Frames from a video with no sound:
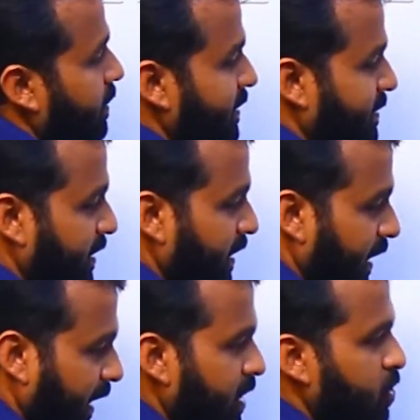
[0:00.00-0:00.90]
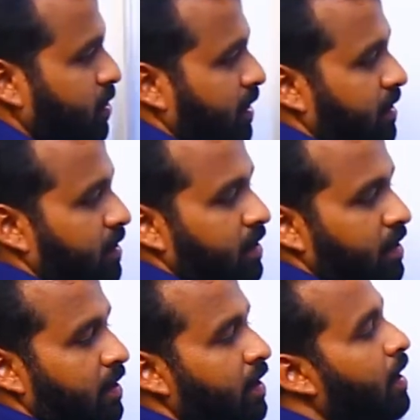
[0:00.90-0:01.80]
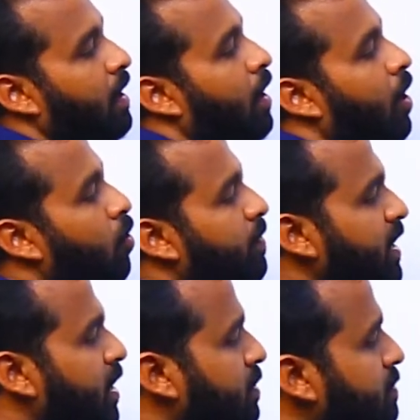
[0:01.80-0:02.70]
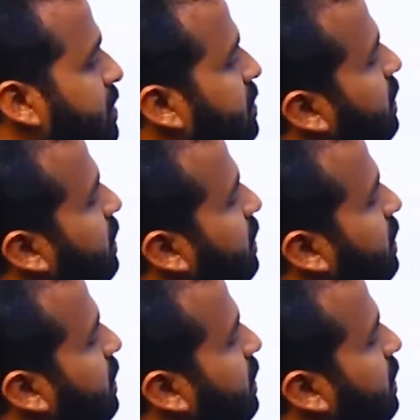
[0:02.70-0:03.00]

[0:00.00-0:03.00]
is the L shell. How many electrons